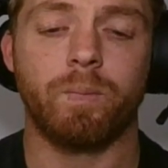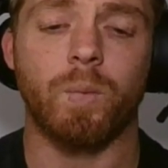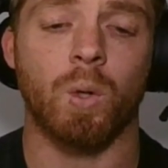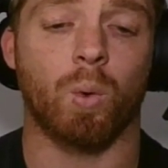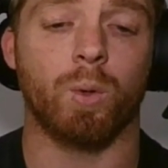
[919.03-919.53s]

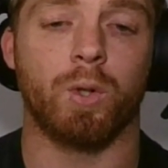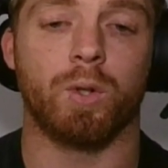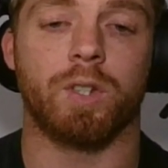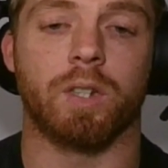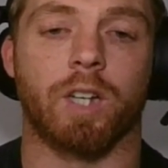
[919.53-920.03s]
or
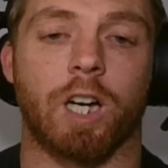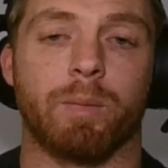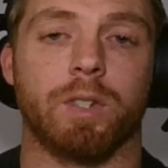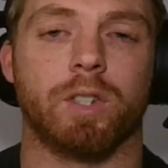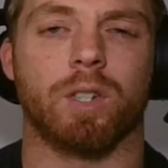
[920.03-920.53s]
using
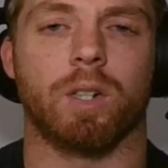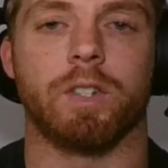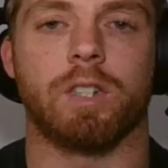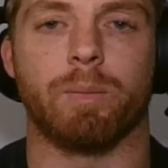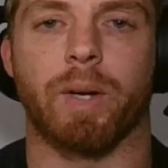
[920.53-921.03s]
diamonds. So
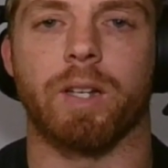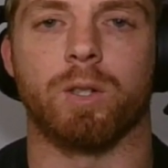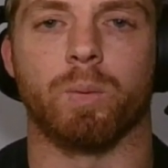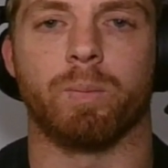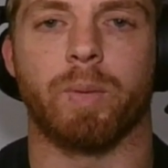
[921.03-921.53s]
obviously, pay
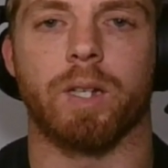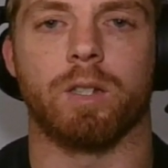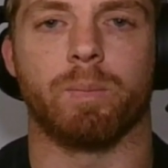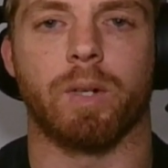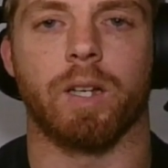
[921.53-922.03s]
to
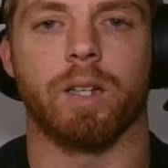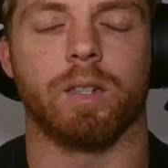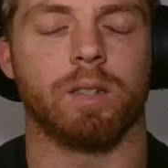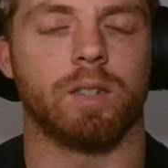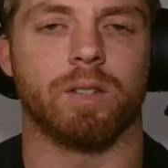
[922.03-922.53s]
play
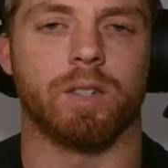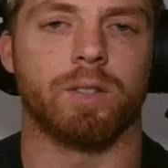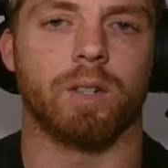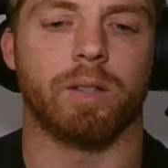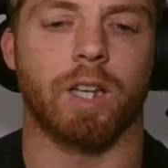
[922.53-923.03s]
is
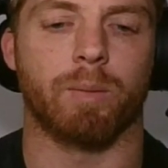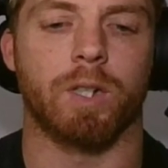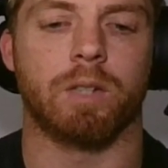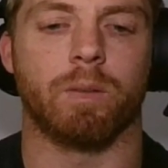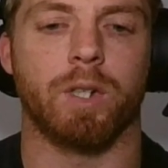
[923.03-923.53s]
not that
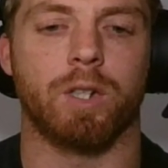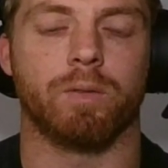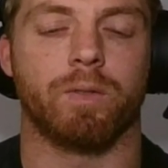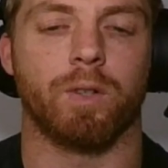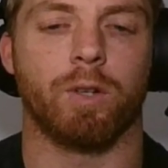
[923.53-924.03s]
much of a mission
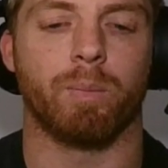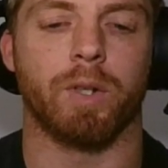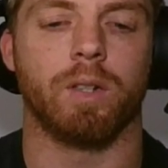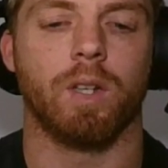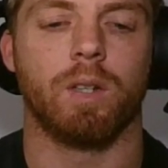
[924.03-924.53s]
for them,
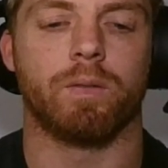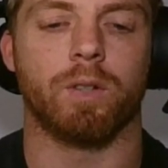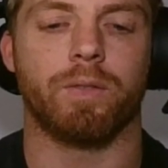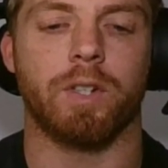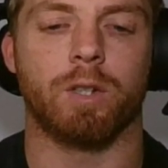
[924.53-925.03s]
but for the
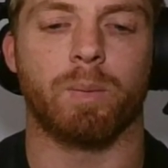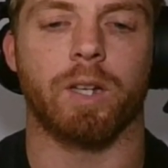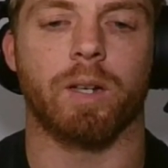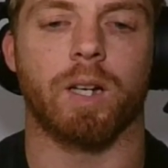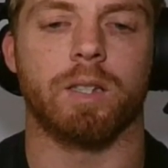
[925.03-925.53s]
free to play
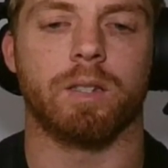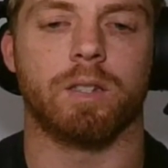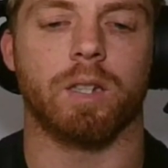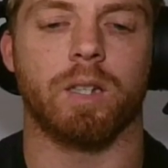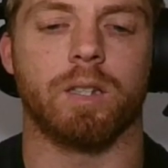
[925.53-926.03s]
guys,
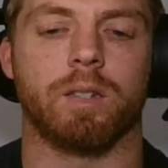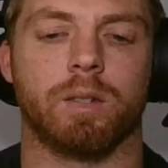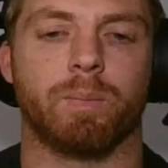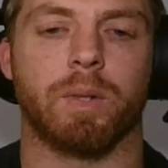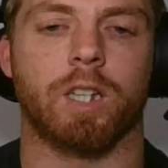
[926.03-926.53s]

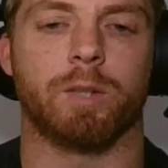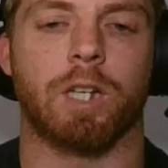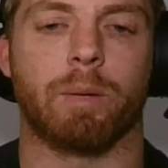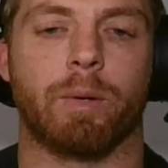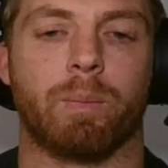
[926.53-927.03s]
it does
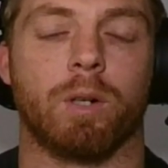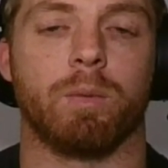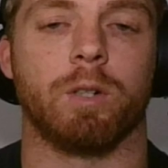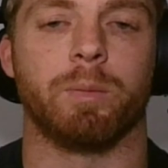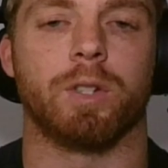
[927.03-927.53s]
become a
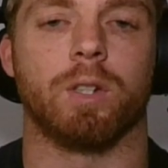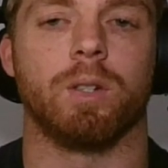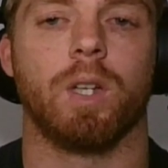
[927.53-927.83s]
problem. So